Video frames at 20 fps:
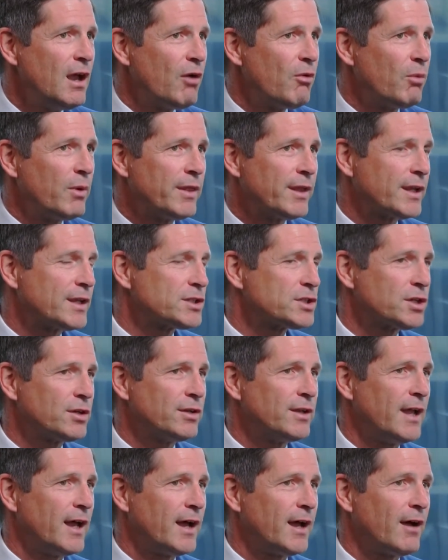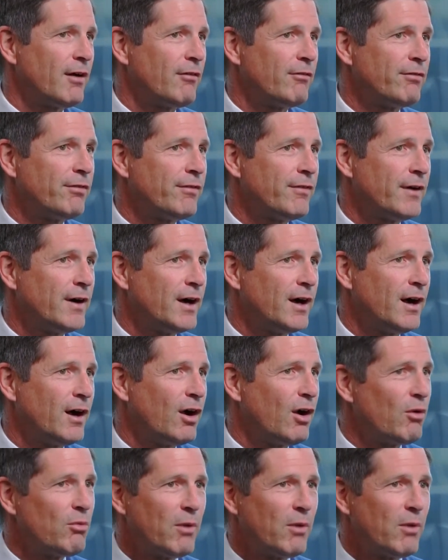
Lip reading: We think it's good to have a